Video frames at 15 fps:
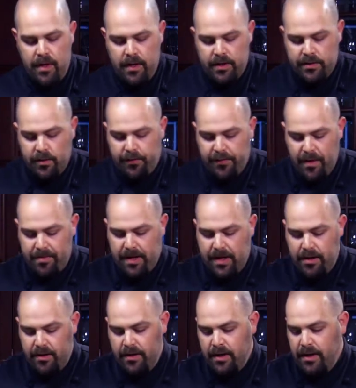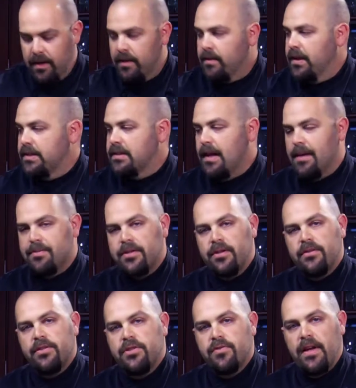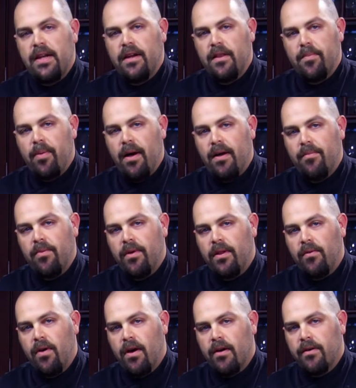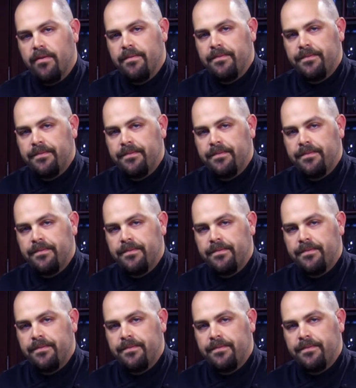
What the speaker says: So from here, this lobster straight into the pot of boiling water.